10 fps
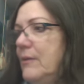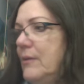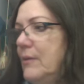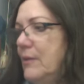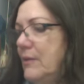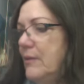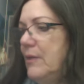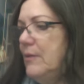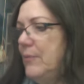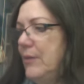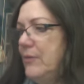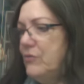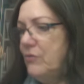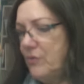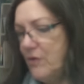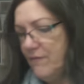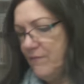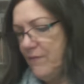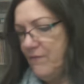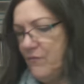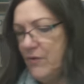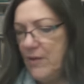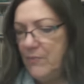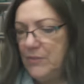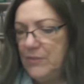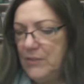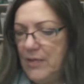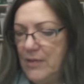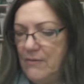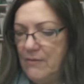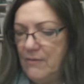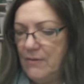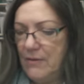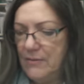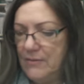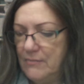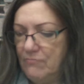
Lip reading: I better turn it off before it happens again, because